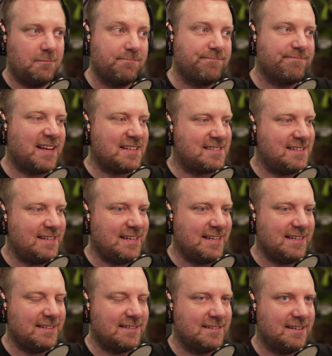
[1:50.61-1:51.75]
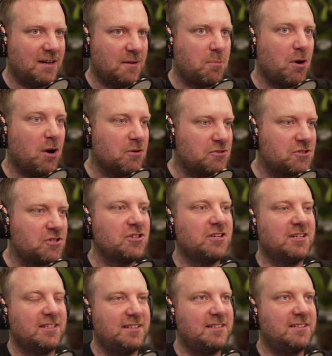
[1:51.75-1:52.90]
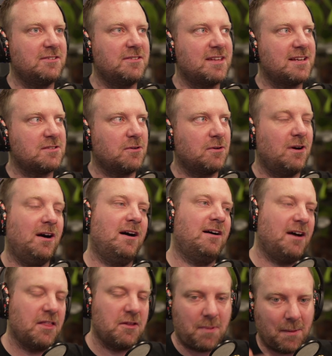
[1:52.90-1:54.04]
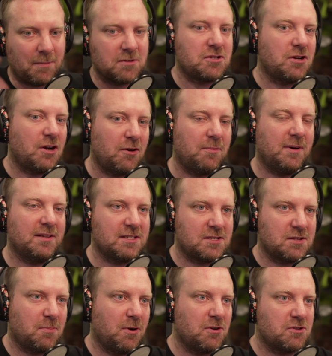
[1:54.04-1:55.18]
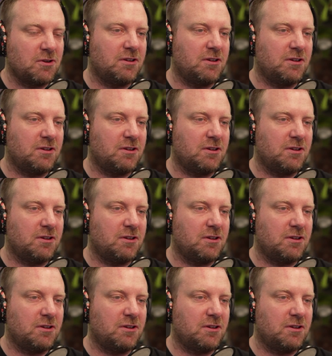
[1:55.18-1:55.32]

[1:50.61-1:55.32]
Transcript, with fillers: hmm, that's a neat approach to do this, or oh, other people should know about this approach.